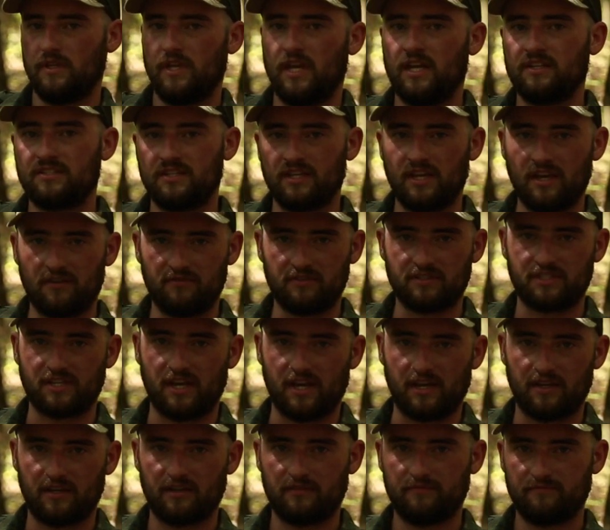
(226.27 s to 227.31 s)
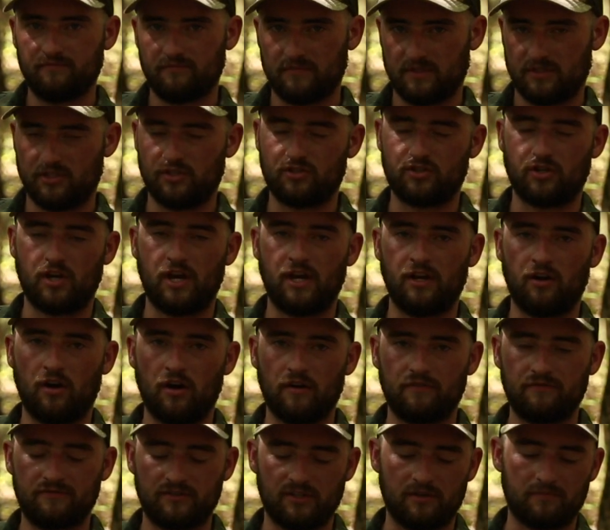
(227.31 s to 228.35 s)
it's a give and take. It's a
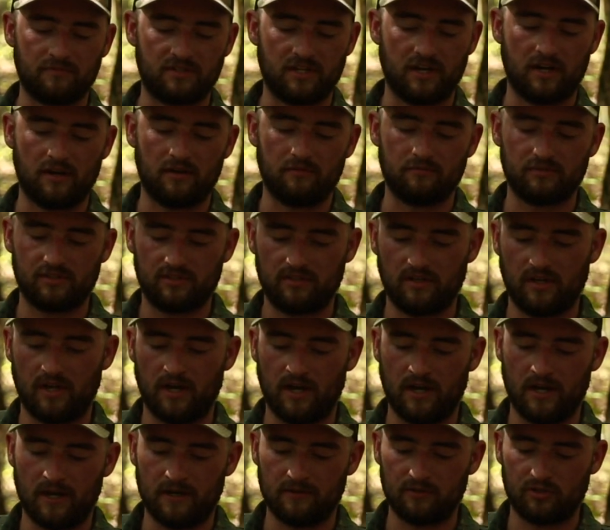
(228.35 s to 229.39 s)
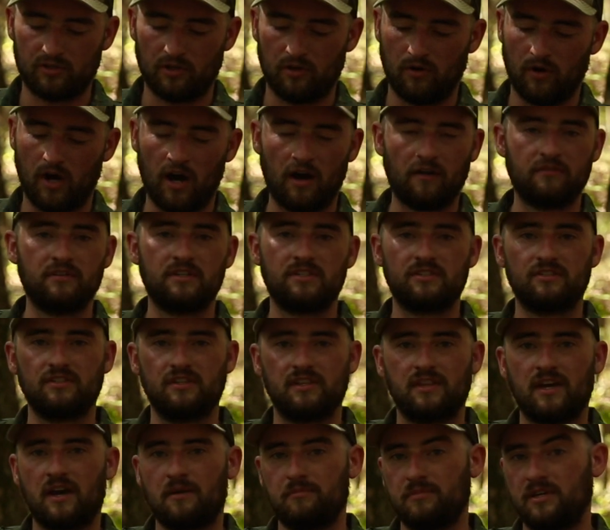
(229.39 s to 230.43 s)
trade-off sometimes. So
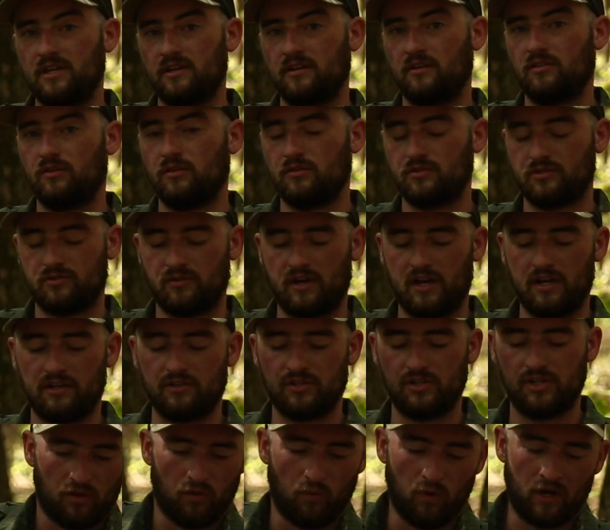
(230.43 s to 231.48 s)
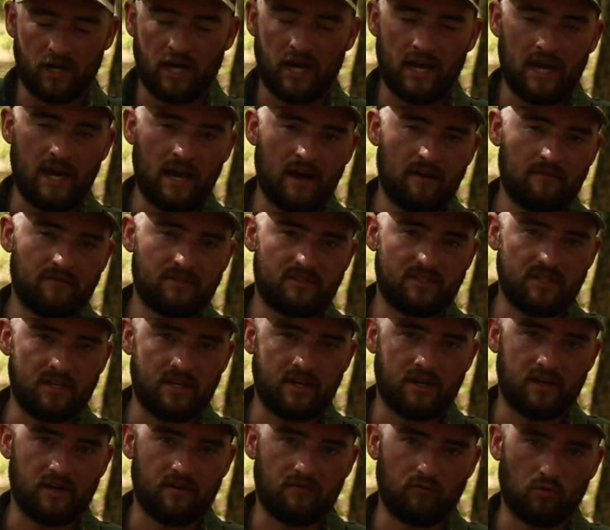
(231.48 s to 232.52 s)
obviously that being close range. The one I have is
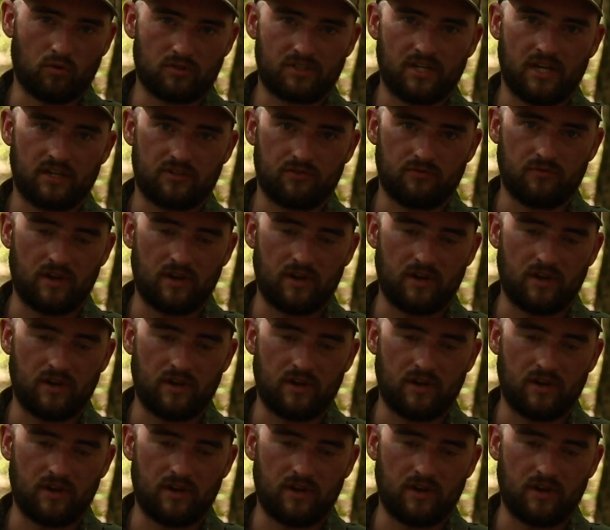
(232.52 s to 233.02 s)
the Vortex